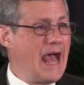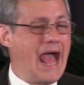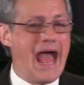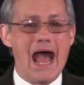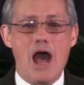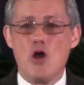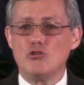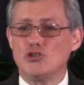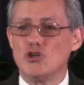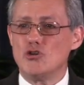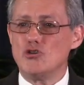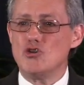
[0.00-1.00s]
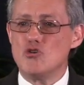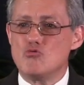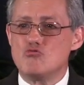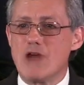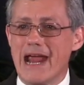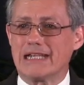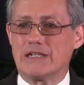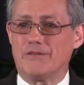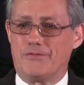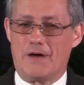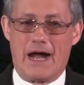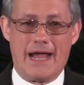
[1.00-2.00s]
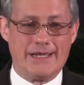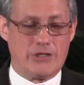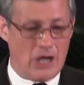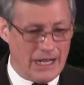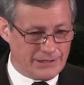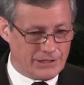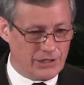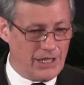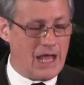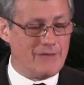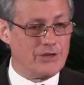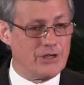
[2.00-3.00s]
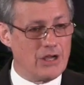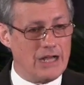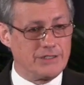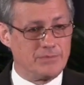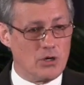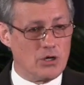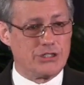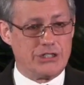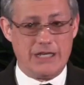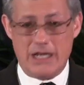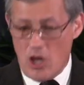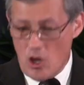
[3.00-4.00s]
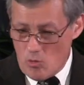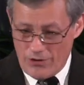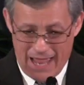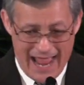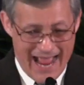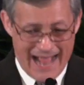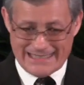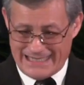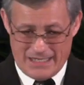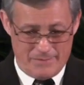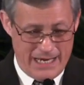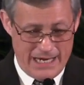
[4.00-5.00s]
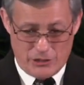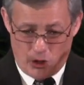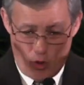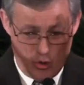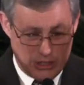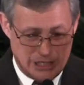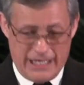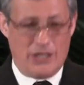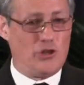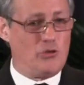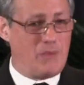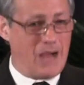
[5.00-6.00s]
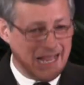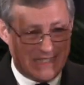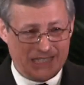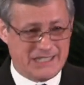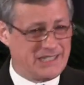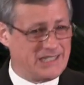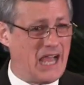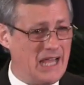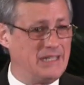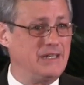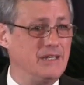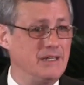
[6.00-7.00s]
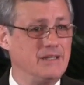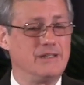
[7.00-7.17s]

How do you rectify God's love and God's mercy with asking me to kill my son?